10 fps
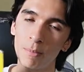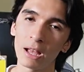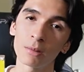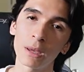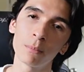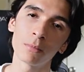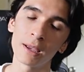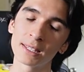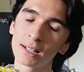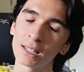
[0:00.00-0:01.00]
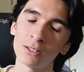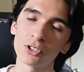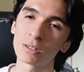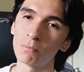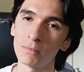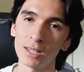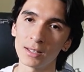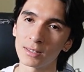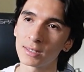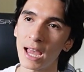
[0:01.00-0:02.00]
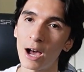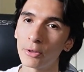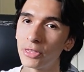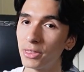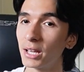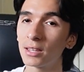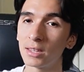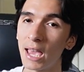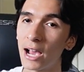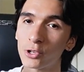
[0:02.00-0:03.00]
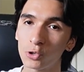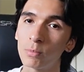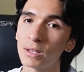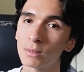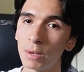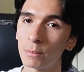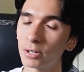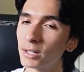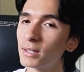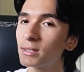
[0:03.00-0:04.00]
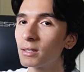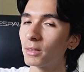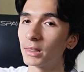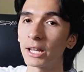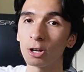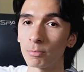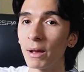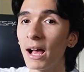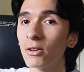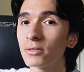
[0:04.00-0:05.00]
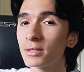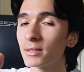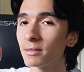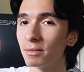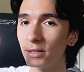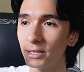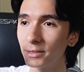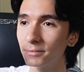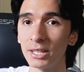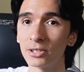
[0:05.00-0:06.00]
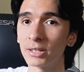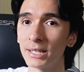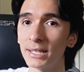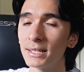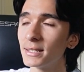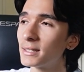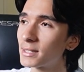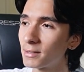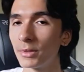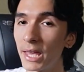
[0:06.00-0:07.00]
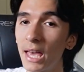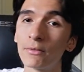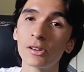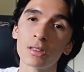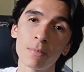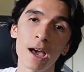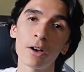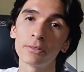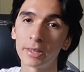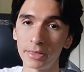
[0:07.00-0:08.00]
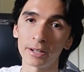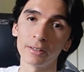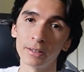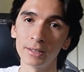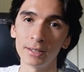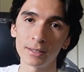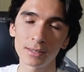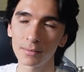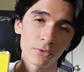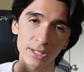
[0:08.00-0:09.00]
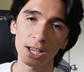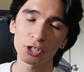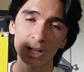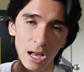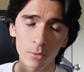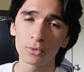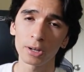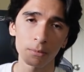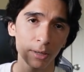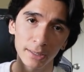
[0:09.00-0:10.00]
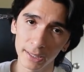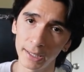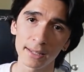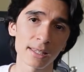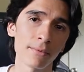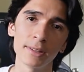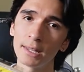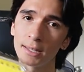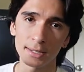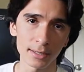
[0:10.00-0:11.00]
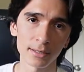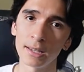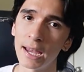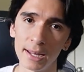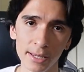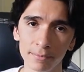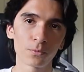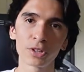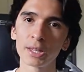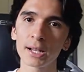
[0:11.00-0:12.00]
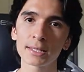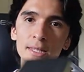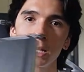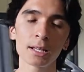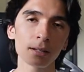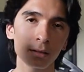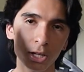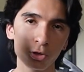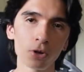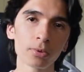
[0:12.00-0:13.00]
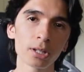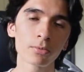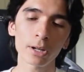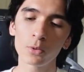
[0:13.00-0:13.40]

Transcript: pound of paper basically just means how thick the actual piece of paper is. The lighter pound, the thinner it is. The heavier the pound, the thicker it is. For sketching, I would recommend getting 70 to 80. For the next thing, and you don't need it right